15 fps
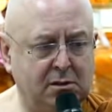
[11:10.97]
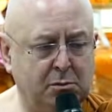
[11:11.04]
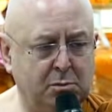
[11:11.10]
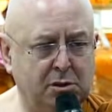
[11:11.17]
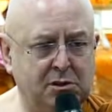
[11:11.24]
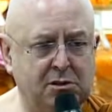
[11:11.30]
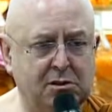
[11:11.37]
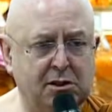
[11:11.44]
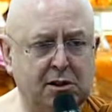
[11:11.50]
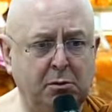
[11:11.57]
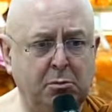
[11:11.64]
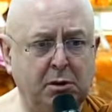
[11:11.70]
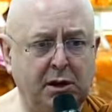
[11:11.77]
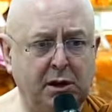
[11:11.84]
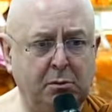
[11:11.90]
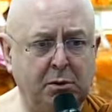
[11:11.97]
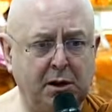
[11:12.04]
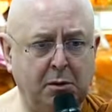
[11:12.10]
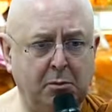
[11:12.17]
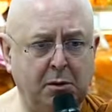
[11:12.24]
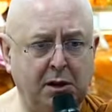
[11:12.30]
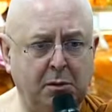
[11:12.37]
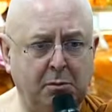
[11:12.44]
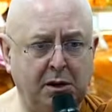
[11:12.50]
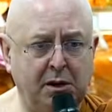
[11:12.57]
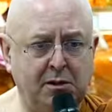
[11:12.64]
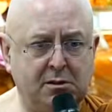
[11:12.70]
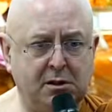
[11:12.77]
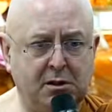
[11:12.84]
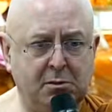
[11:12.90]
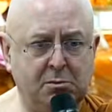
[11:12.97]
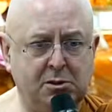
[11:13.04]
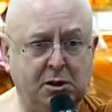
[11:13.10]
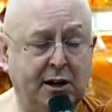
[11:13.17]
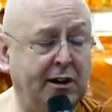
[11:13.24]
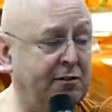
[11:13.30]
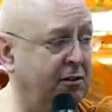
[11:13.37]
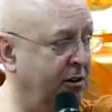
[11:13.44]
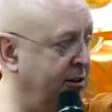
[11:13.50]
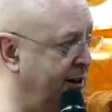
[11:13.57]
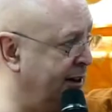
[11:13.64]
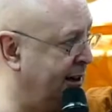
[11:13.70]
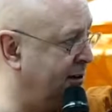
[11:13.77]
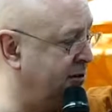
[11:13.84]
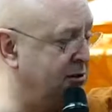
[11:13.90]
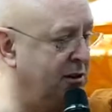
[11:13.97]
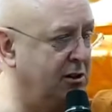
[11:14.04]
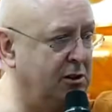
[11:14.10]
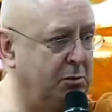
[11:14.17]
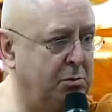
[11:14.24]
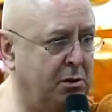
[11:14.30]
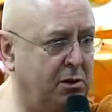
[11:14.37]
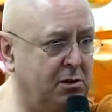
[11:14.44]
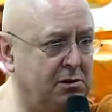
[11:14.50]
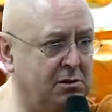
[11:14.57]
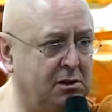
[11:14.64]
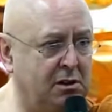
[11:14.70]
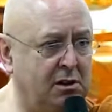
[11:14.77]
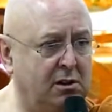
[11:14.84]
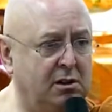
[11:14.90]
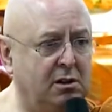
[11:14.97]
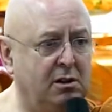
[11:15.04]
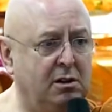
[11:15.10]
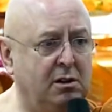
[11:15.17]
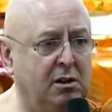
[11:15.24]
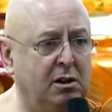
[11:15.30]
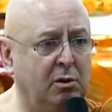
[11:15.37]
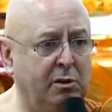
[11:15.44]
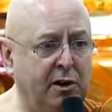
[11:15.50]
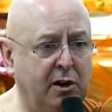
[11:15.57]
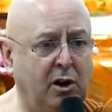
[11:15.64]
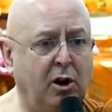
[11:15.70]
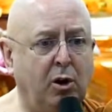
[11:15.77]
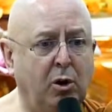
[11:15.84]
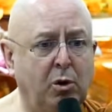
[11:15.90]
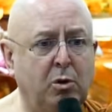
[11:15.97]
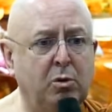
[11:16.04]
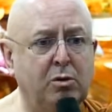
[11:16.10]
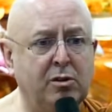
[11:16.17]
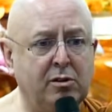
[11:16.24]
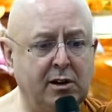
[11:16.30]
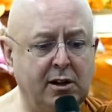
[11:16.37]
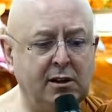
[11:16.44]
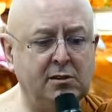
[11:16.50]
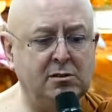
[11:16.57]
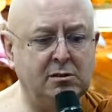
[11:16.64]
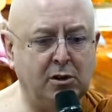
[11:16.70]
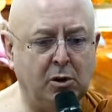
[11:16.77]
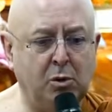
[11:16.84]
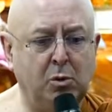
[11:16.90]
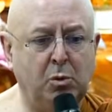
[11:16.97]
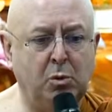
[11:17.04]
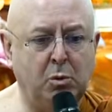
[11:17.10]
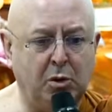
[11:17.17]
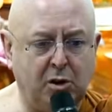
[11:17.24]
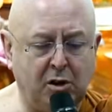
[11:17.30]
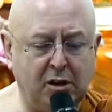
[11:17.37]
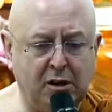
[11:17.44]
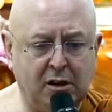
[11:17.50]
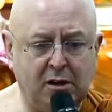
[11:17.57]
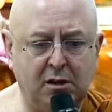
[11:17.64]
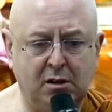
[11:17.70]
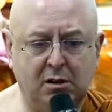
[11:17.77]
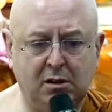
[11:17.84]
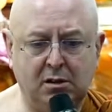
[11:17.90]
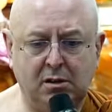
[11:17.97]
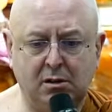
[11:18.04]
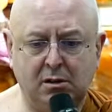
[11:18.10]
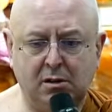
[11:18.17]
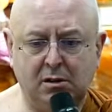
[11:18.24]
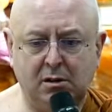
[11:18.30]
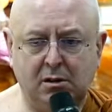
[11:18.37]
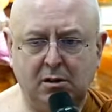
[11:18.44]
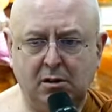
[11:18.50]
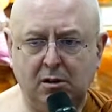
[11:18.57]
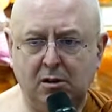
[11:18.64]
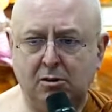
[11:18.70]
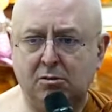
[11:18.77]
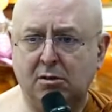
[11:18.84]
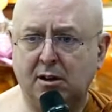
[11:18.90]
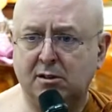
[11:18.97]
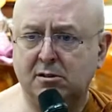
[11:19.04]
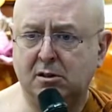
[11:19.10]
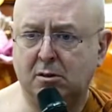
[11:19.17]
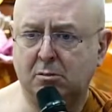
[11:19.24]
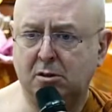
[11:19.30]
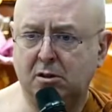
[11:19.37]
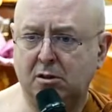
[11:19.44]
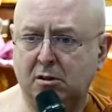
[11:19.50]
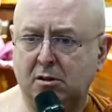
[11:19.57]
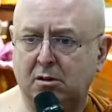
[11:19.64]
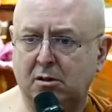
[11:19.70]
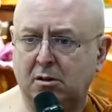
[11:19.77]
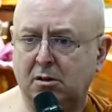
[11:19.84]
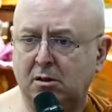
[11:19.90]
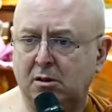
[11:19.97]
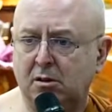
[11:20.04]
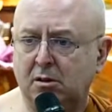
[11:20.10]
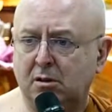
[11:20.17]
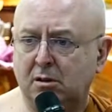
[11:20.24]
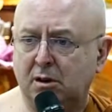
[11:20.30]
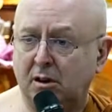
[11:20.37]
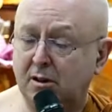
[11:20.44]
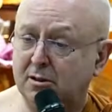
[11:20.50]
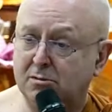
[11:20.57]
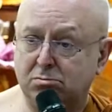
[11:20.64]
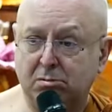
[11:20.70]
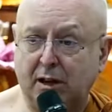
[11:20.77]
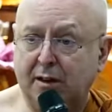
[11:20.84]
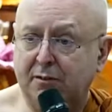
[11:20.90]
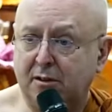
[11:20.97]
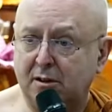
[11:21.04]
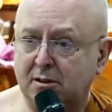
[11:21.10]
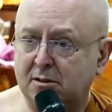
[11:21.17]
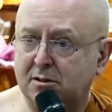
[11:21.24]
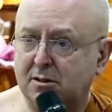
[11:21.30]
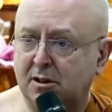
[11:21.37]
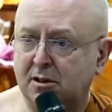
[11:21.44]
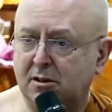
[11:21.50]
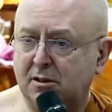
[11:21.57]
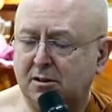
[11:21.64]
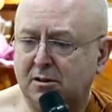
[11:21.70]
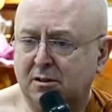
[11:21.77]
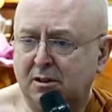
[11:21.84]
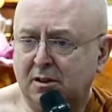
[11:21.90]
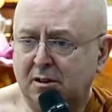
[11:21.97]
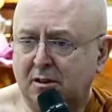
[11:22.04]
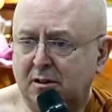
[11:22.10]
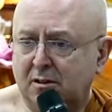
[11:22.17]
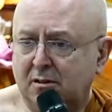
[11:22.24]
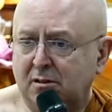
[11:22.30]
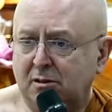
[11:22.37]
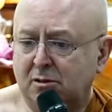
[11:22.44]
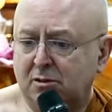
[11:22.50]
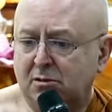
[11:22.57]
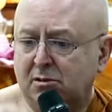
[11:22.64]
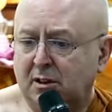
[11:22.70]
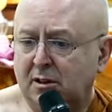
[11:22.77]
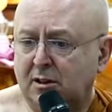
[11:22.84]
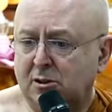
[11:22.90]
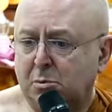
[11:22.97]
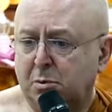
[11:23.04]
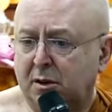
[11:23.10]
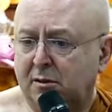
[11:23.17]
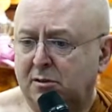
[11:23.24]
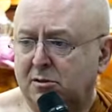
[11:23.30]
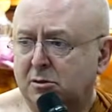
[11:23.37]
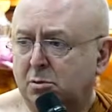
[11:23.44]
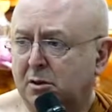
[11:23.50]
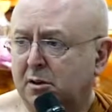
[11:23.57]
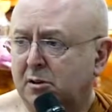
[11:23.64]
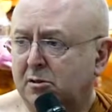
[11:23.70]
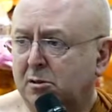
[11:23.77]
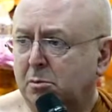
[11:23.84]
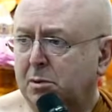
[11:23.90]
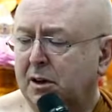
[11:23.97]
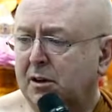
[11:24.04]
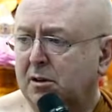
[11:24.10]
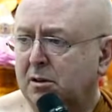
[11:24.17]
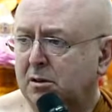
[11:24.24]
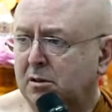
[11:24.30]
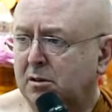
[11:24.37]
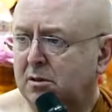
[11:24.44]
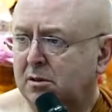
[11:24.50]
Been seen many, many, many, many times. You have to think outside the box. When old things don't work, you try something new. And there's evidence there. You got the Australian experience with tobacco.